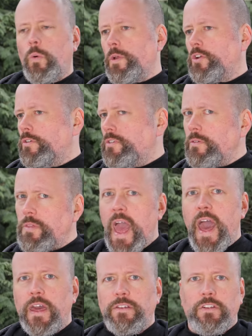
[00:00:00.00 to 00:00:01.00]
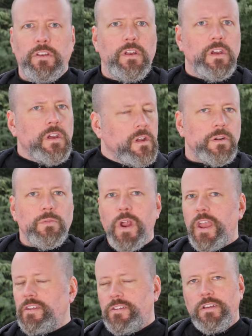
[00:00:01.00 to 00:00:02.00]
when we could do that,
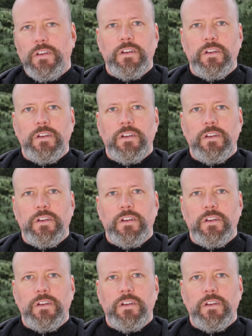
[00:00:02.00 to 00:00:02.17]
right?